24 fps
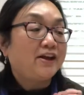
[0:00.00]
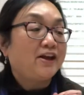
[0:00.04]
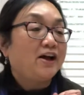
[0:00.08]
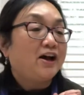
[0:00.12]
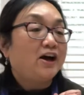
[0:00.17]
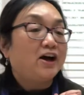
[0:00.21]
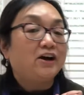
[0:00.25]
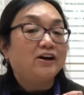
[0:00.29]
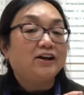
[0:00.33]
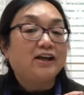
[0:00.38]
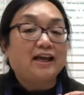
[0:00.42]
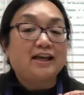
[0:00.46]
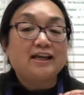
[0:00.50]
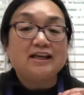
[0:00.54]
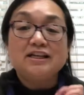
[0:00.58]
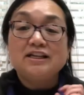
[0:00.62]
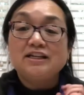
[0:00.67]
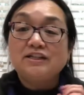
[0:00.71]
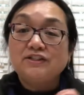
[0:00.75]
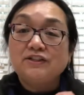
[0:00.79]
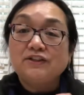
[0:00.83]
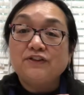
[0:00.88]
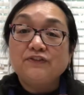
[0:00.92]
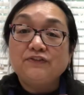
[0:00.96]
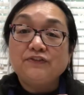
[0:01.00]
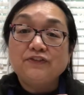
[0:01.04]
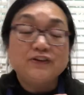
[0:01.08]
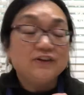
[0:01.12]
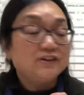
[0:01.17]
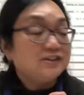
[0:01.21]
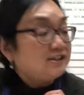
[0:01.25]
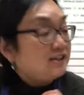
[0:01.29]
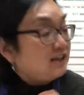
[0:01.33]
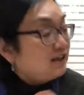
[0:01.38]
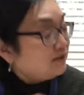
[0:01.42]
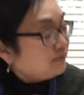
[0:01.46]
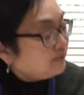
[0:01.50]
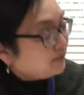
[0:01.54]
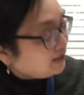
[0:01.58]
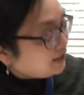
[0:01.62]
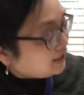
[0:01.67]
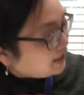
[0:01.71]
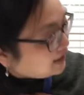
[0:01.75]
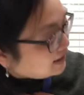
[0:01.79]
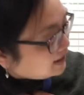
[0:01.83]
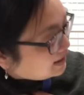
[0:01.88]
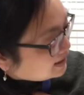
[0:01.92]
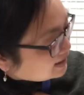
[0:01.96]
Okay, so the first thing we
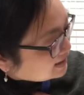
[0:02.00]
need, it